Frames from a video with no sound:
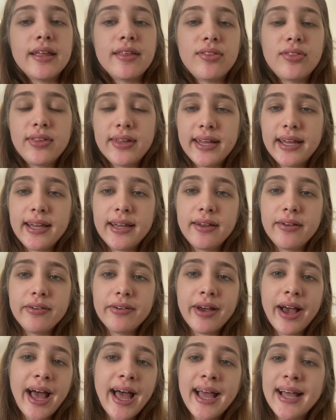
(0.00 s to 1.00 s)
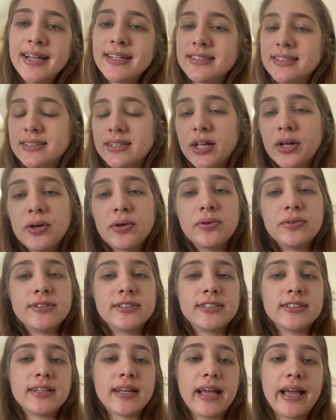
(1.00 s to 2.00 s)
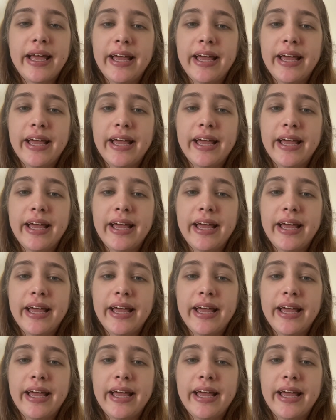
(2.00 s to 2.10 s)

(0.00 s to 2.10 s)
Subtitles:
the highs and lows